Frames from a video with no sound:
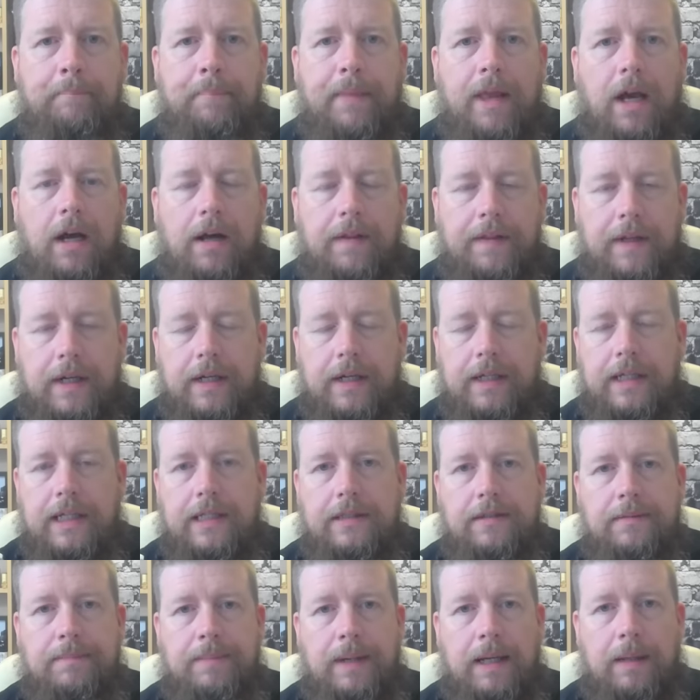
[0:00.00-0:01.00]
I think I need
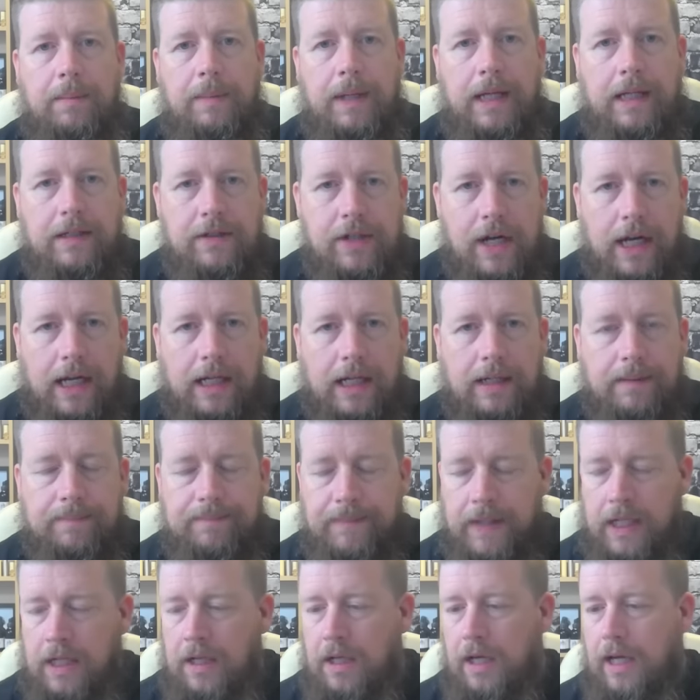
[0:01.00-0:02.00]
some PB&J.
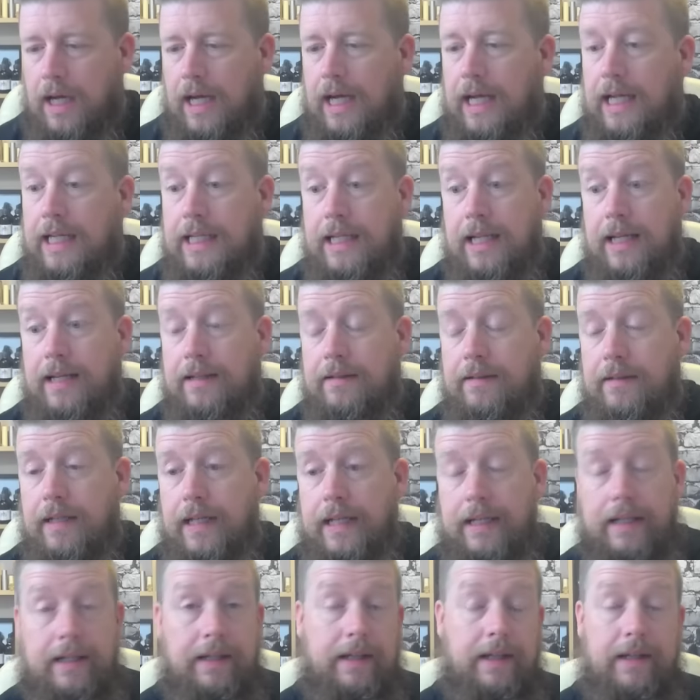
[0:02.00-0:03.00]
And it's
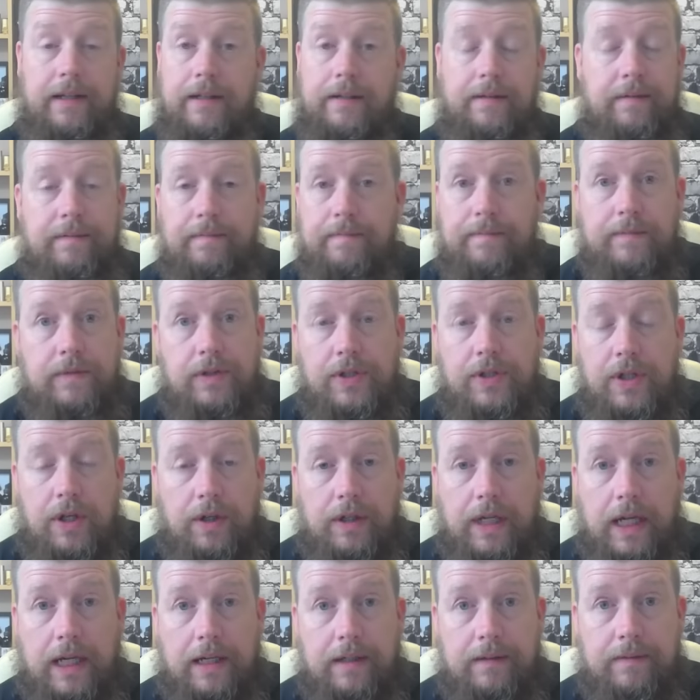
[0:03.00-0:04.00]

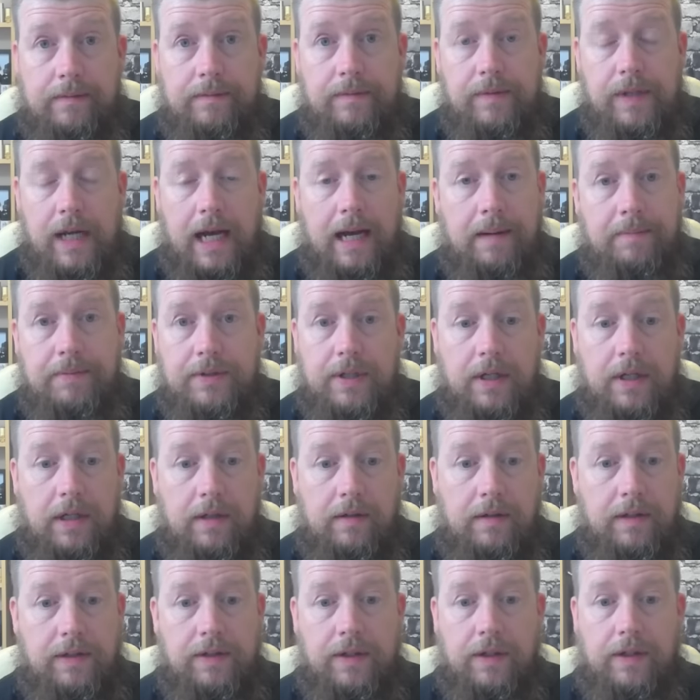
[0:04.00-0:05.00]
shocking.
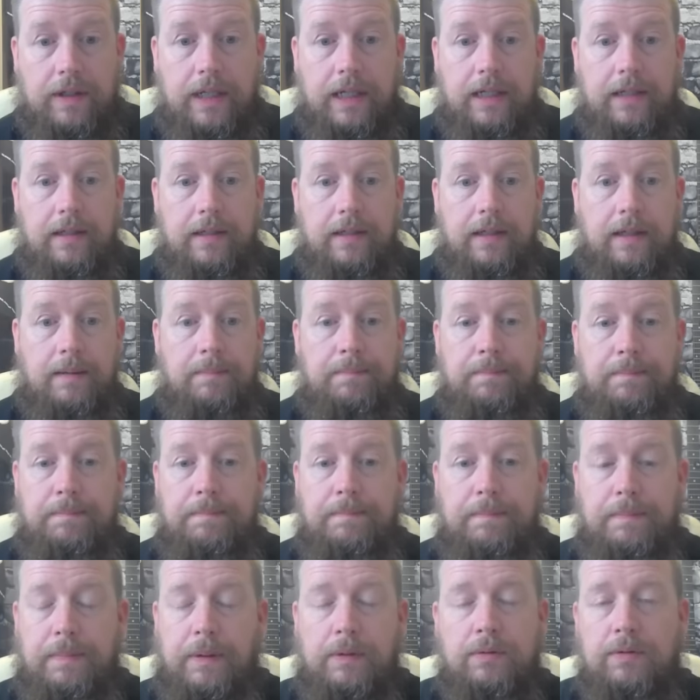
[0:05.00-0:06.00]
Absolutely shocking. It
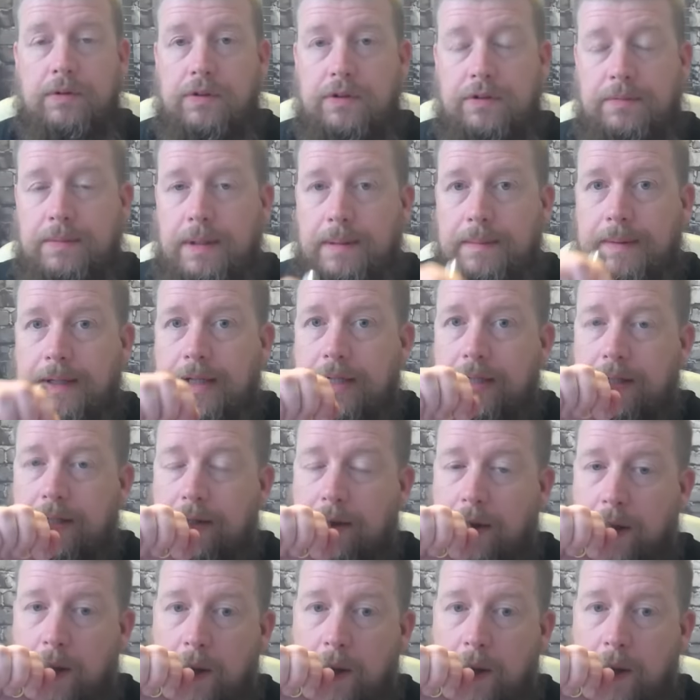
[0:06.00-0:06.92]
boggles my mind.